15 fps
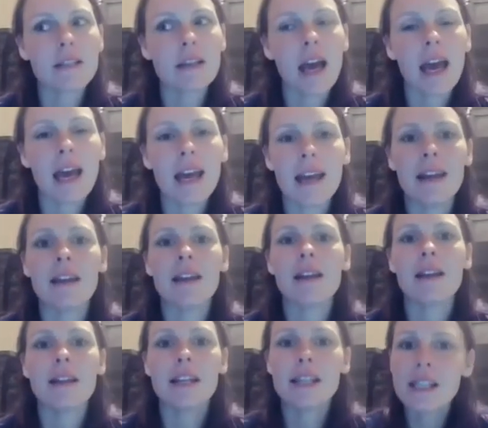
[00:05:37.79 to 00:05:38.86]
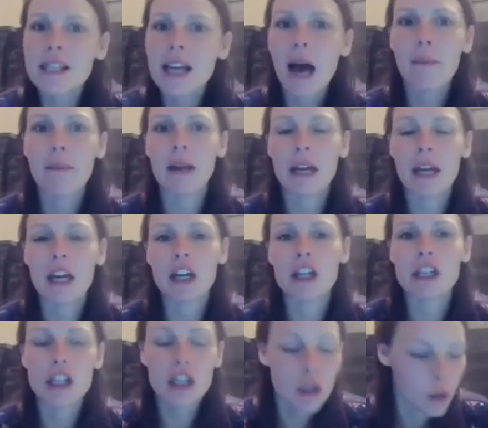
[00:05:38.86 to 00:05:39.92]
hey, this is happening here
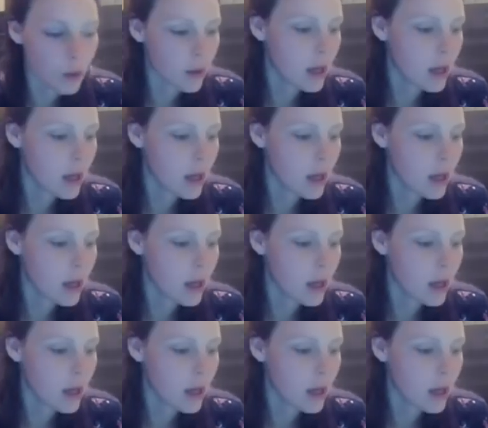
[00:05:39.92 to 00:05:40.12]
too.